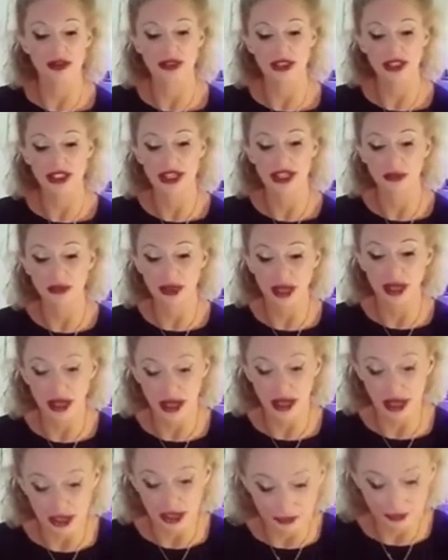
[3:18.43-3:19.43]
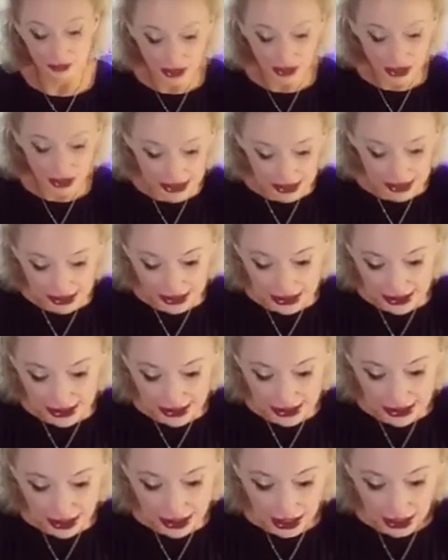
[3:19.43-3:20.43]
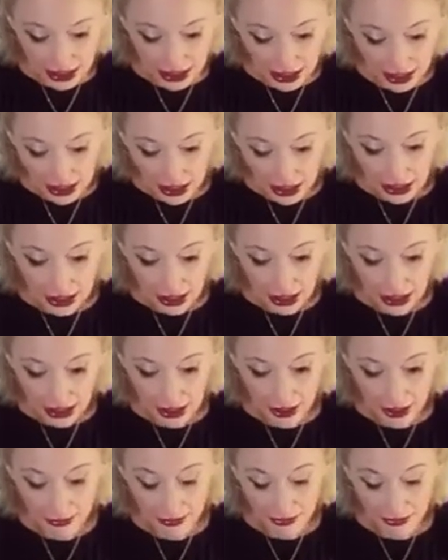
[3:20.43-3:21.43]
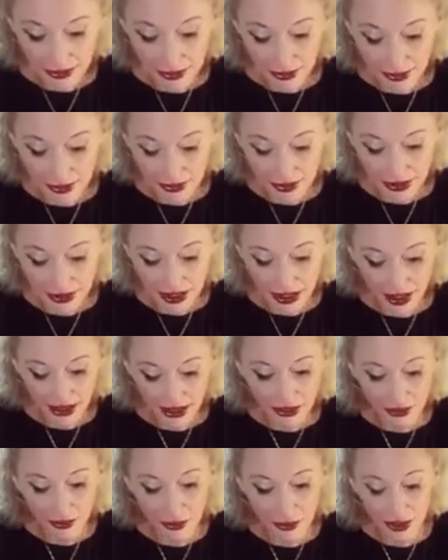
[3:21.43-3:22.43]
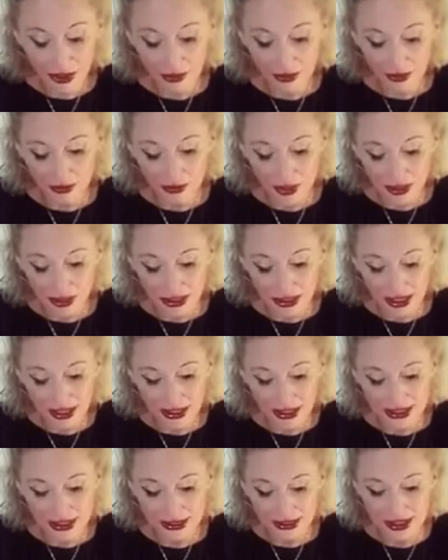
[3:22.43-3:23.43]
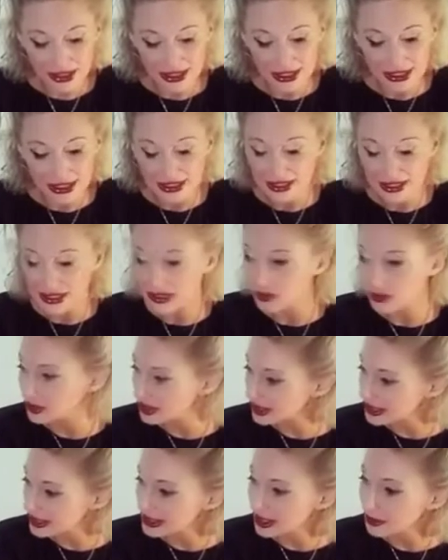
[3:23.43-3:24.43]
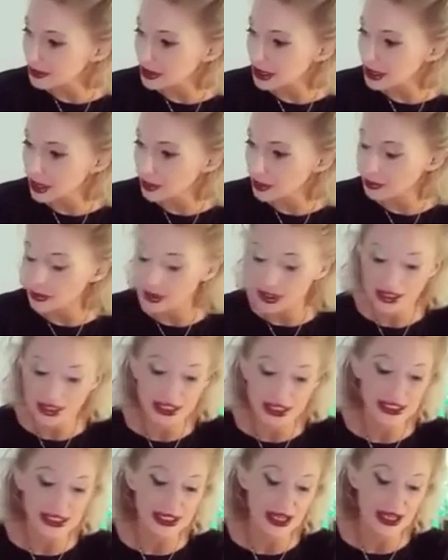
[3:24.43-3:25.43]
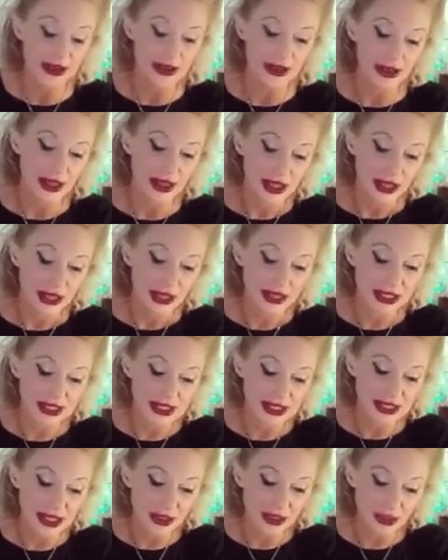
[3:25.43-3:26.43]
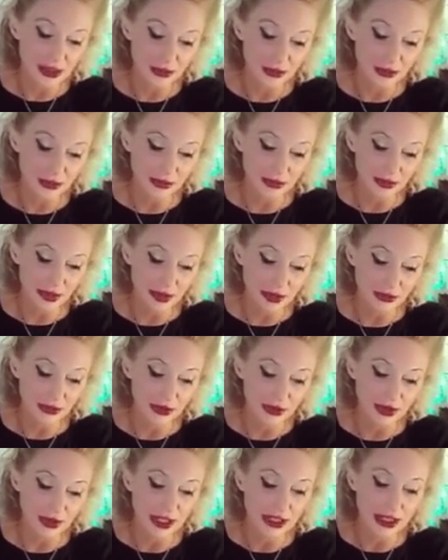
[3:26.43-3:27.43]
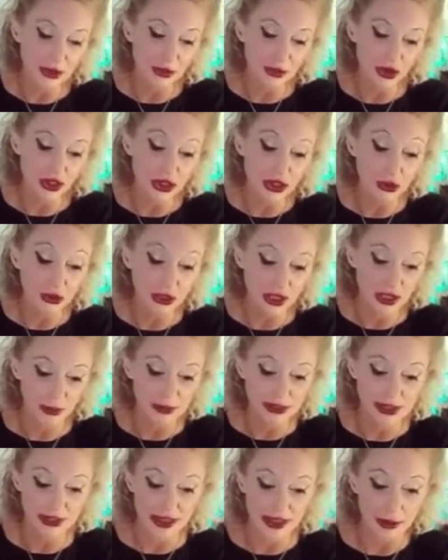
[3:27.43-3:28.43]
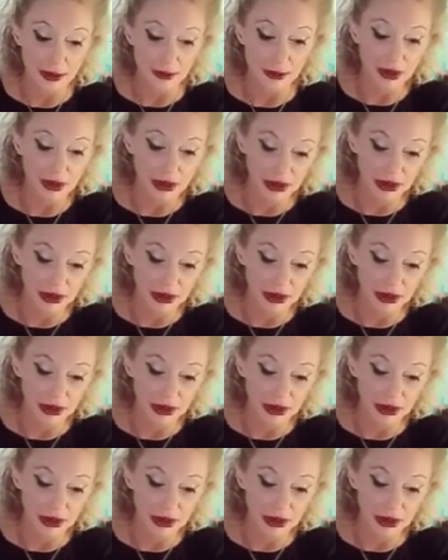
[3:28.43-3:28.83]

Gemini and Pisces. Um, they either want to, okay, so the Six of Swords is coming up. It's just, uh, this is either, I feel like they want you to come to them.